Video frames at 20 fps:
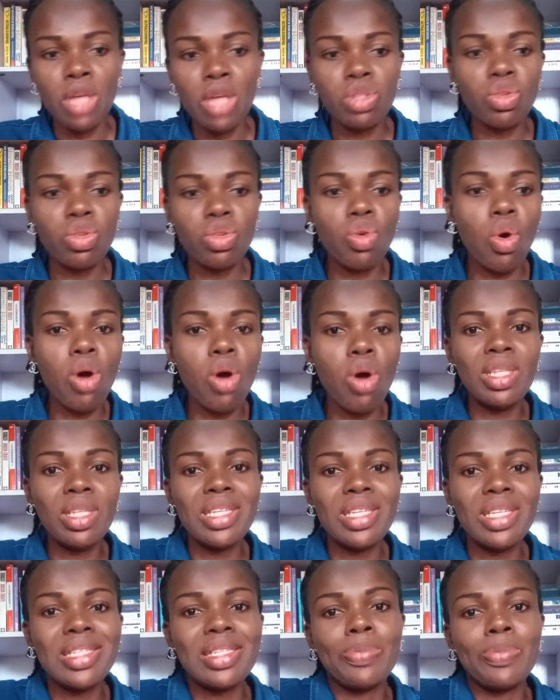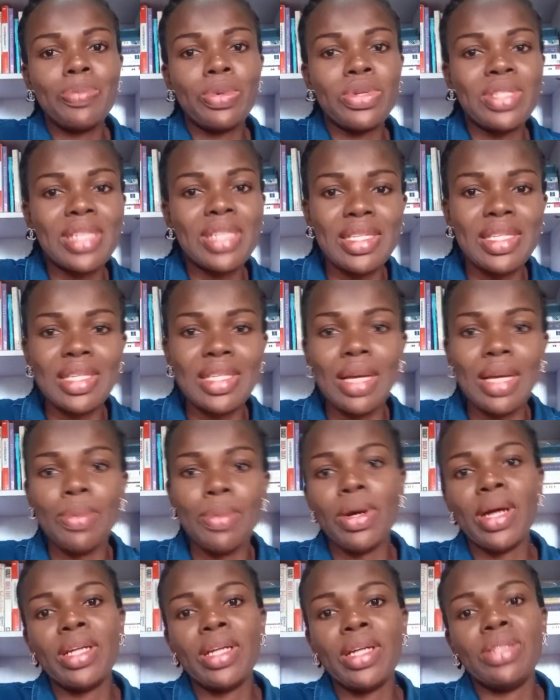So all these processed
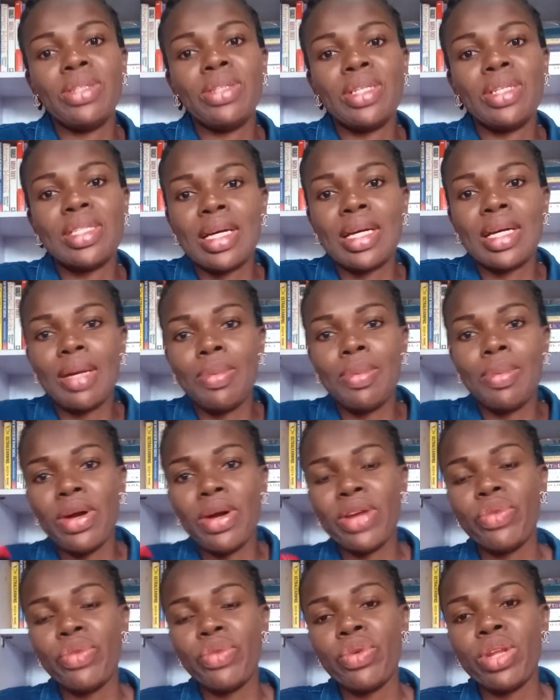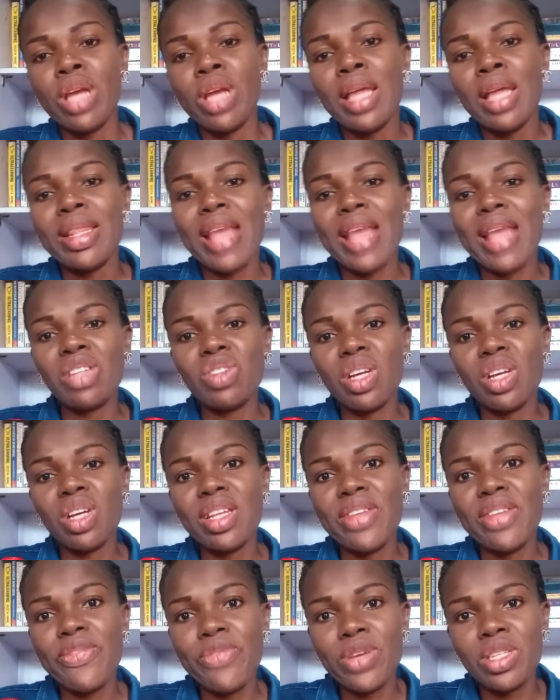carbohydrates and carbohydrates, the actual
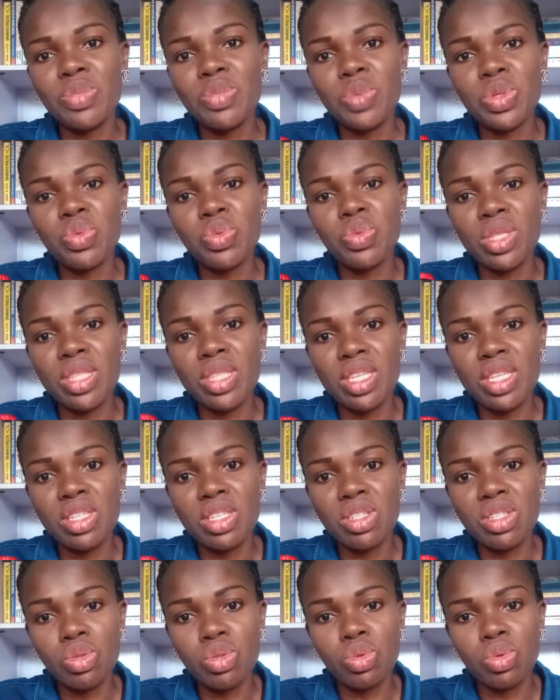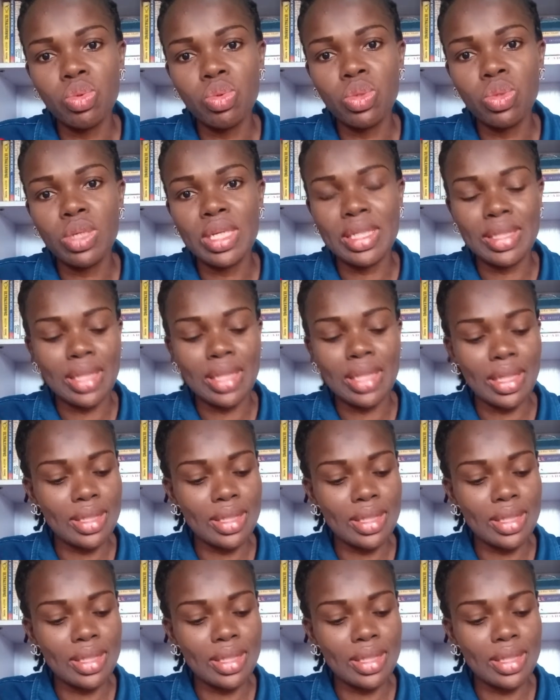difference between these two is that